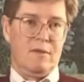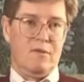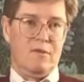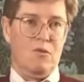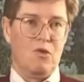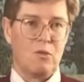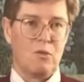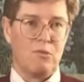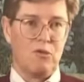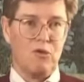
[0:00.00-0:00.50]

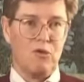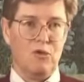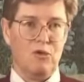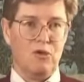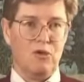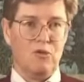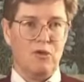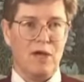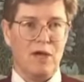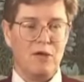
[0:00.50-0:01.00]
we're
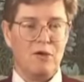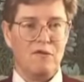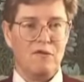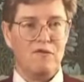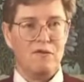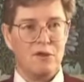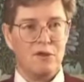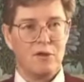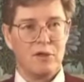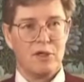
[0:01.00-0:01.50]
prone to rather
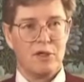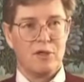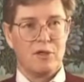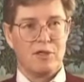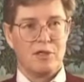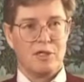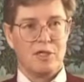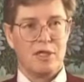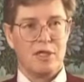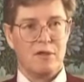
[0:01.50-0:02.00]
feeling
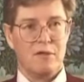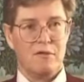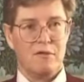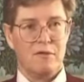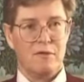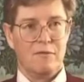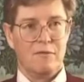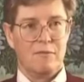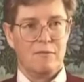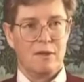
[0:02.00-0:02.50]

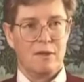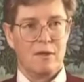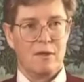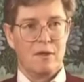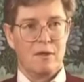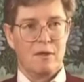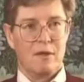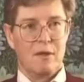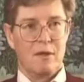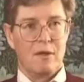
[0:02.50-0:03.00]
ourselves.
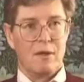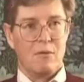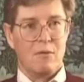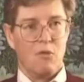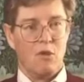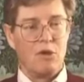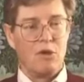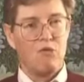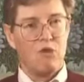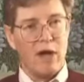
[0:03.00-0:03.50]

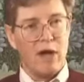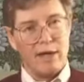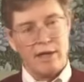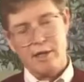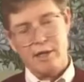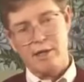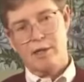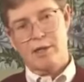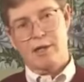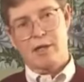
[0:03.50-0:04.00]
We
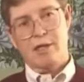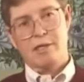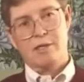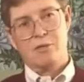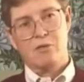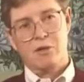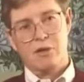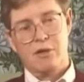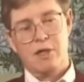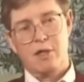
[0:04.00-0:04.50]

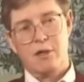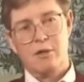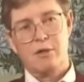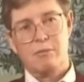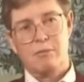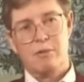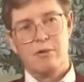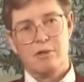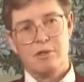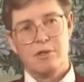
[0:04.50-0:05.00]
recognize what that other
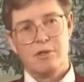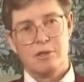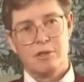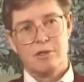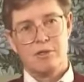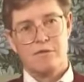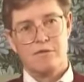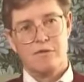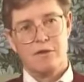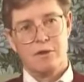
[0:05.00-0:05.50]
person
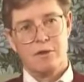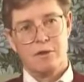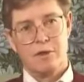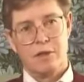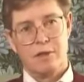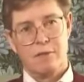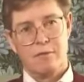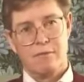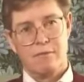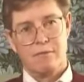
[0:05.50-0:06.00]
is feeling,
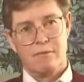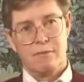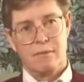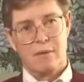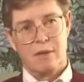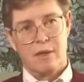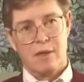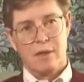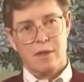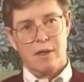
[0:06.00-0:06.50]

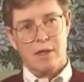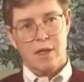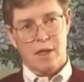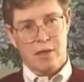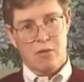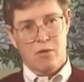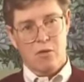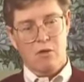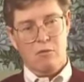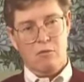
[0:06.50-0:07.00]

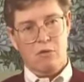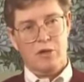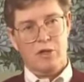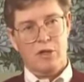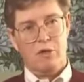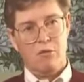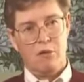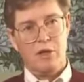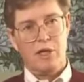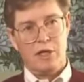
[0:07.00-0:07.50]
and
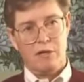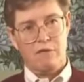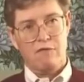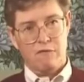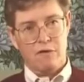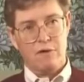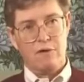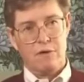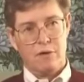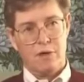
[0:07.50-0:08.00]
normally we can
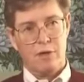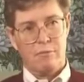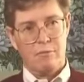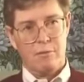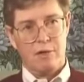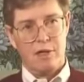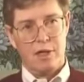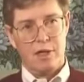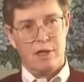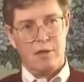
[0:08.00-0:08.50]
feel their
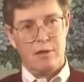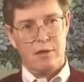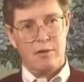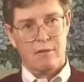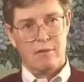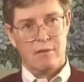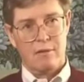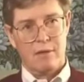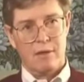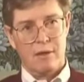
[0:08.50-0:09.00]
pain.
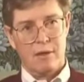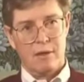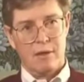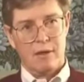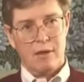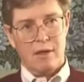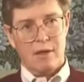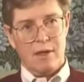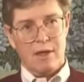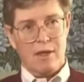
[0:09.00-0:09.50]

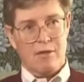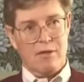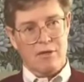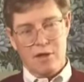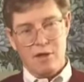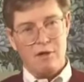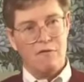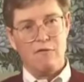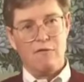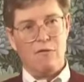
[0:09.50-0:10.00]
And
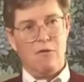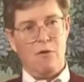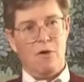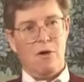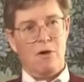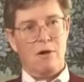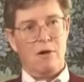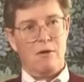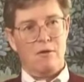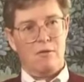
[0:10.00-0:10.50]

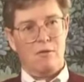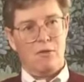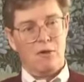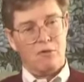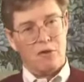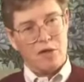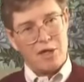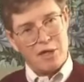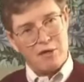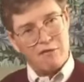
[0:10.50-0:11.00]
therefore,
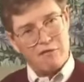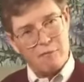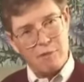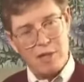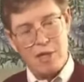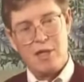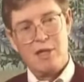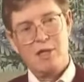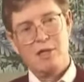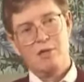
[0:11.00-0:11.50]
when we give
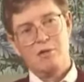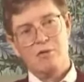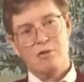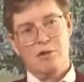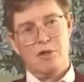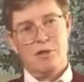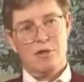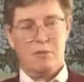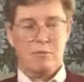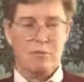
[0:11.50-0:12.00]
pain to
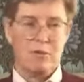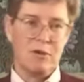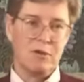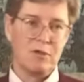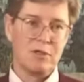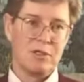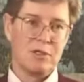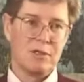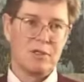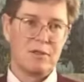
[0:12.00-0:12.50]
another
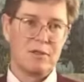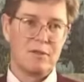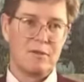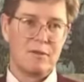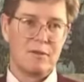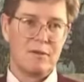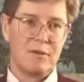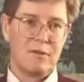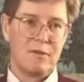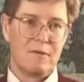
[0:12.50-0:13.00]
person,
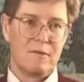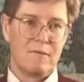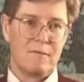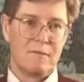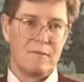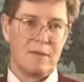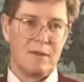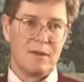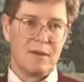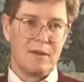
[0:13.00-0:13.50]

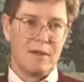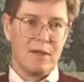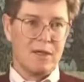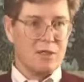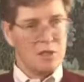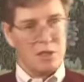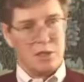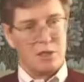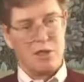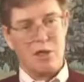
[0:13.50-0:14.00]

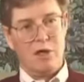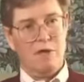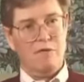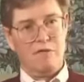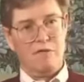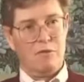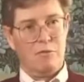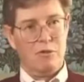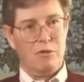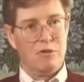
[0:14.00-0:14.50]
it's
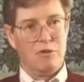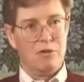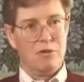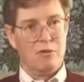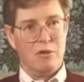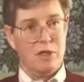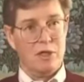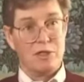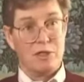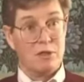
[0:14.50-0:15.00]
uncomfortable
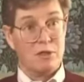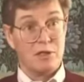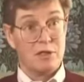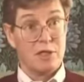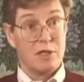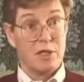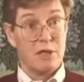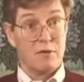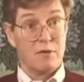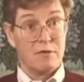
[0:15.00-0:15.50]
to us
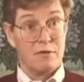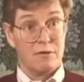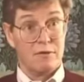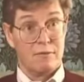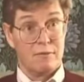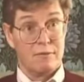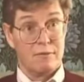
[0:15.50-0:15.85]
ourselves.